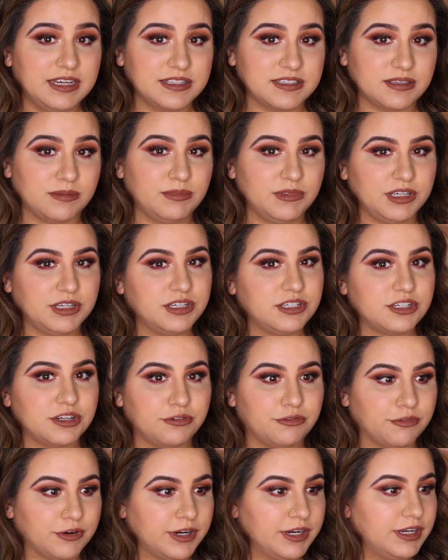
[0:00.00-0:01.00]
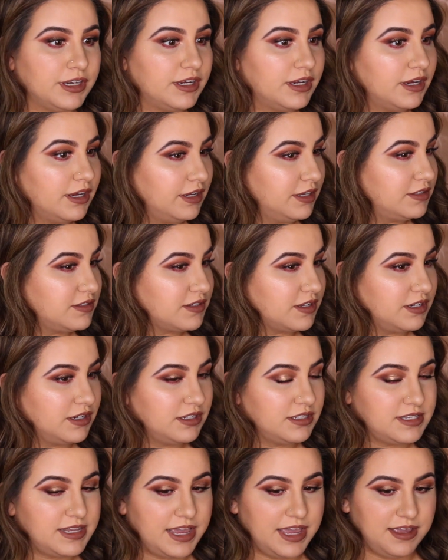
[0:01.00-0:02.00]
Something different. It's
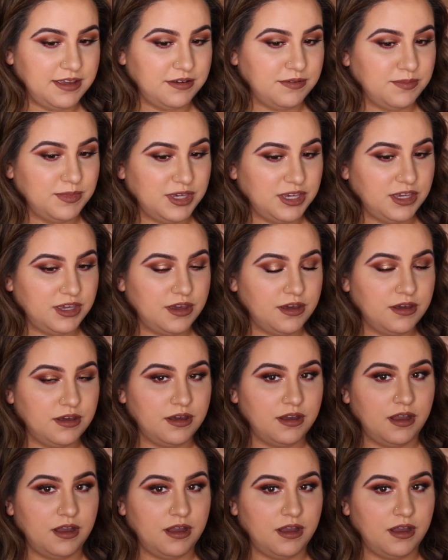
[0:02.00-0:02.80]
gonna take me